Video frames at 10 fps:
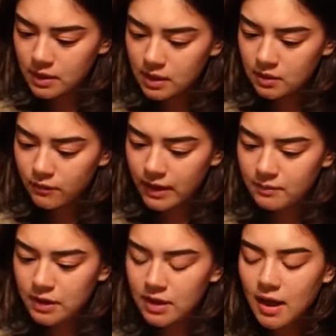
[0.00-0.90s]
E and
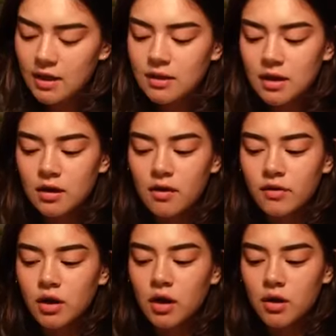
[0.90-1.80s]
vitamin K than an
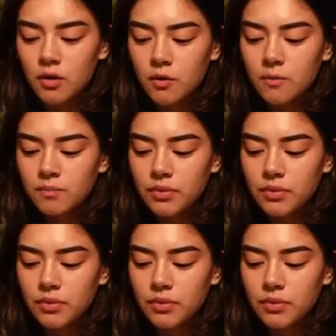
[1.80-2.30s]
avocado,